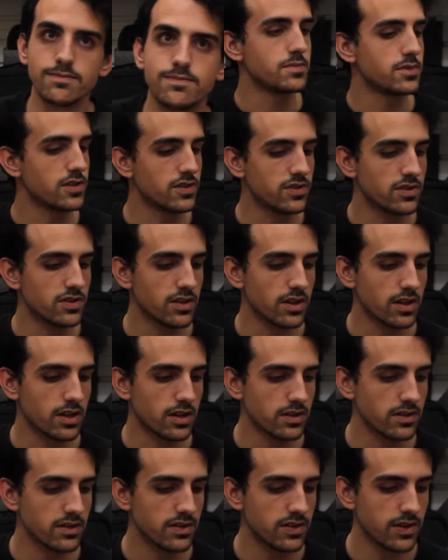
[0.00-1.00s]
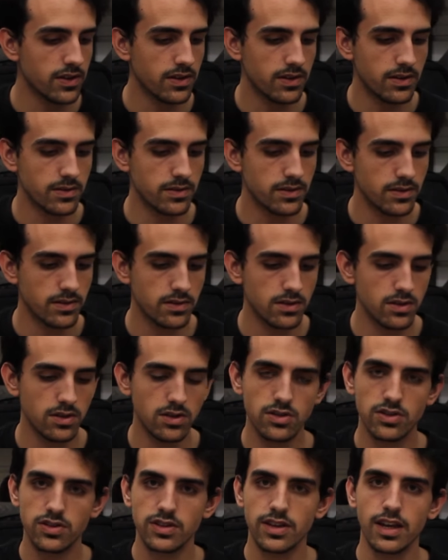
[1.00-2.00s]
To start, you
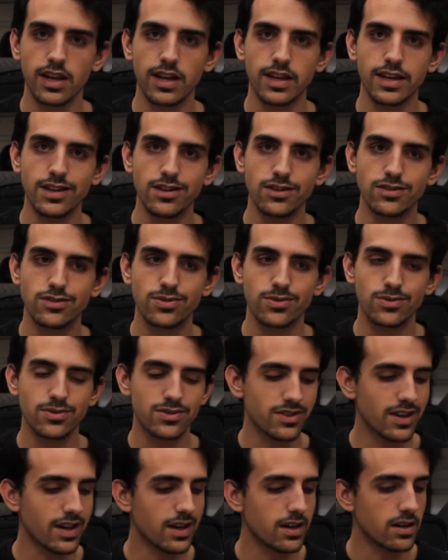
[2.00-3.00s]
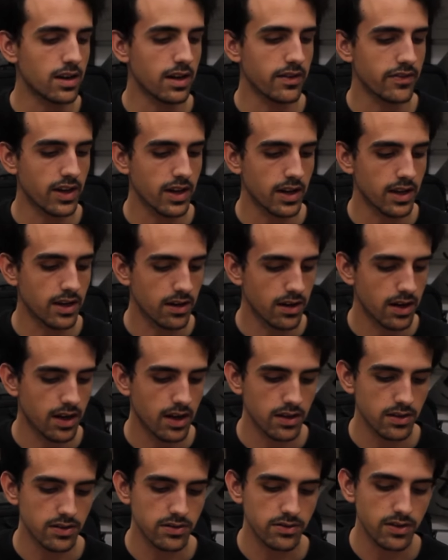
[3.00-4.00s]
just got to get your tools out. I've got here a
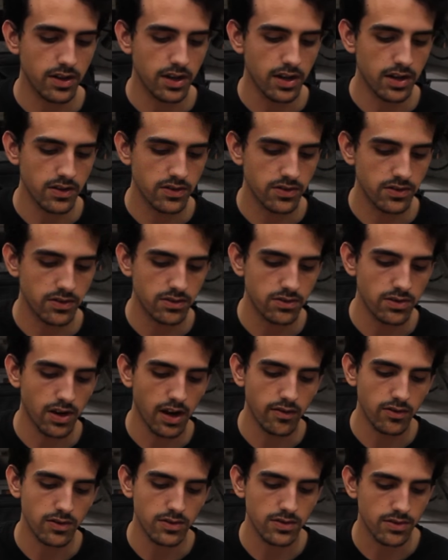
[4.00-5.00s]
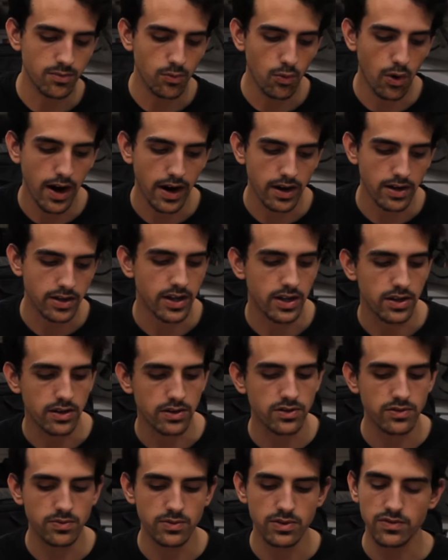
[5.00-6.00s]
hot glue gun, a screwdriver, and some wire
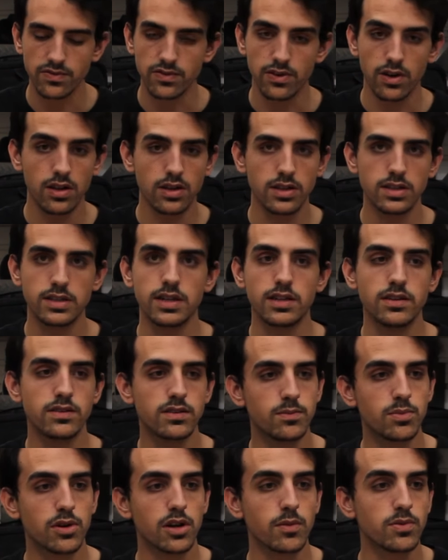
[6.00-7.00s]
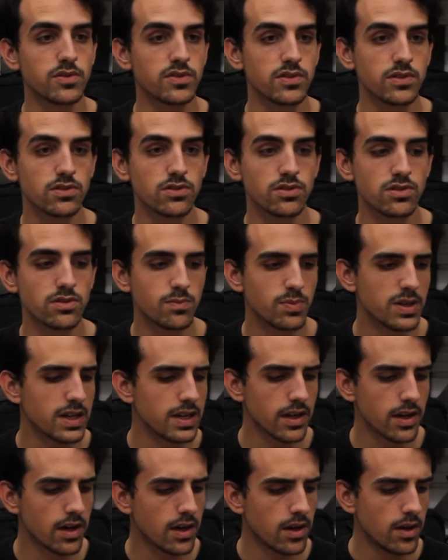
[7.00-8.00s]
cutters, which for all intents and purposes should
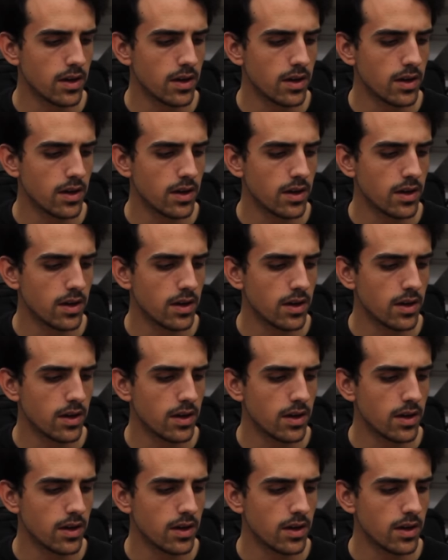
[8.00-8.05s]
be